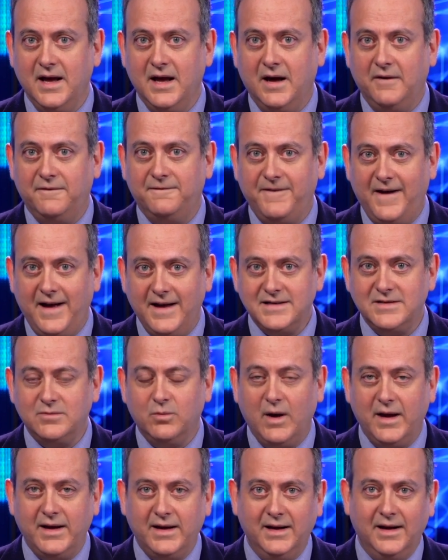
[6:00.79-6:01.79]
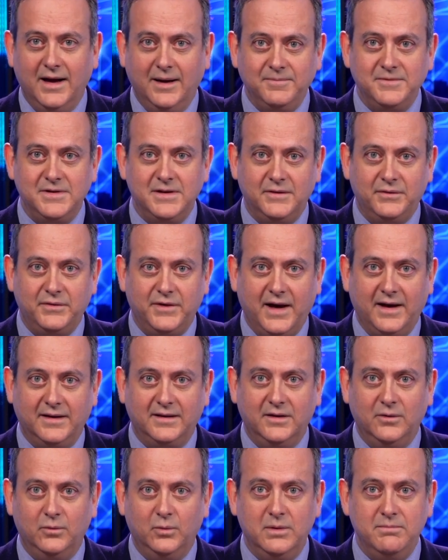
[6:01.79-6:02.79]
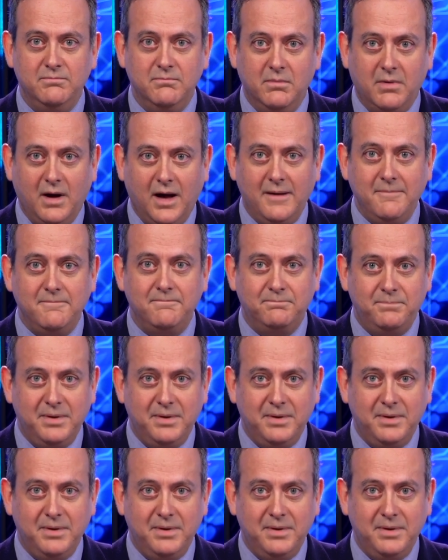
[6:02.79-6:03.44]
are fast waking up to the fact that we might